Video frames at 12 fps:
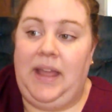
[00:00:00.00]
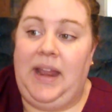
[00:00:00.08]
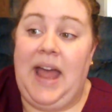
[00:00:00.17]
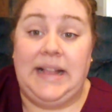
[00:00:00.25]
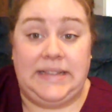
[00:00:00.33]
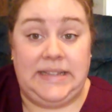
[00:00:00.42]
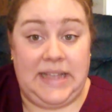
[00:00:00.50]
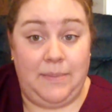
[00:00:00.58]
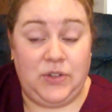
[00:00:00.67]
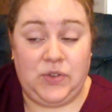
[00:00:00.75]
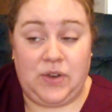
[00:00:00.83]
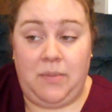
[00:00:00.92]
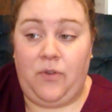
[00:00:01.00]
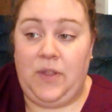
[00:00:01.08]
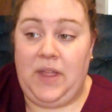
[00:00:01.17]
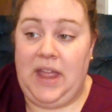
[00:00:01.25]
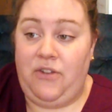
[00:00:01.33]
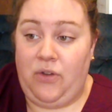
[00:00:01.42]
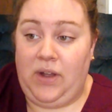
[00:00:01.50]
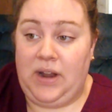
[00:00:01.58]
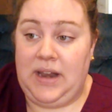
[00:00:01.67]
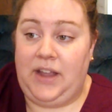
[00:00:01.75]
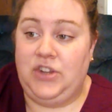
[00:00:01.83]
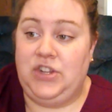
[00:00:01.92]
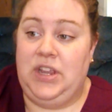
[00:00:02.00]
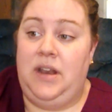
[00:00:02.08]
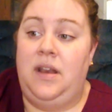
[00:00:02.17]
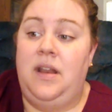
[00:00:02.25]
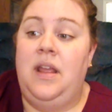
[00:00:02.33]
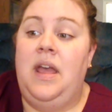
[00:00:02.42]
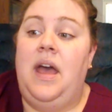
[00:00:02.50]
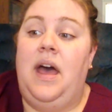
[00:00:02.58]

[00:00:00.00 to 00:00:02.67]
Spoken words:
Like it has a sample script for the intro connection,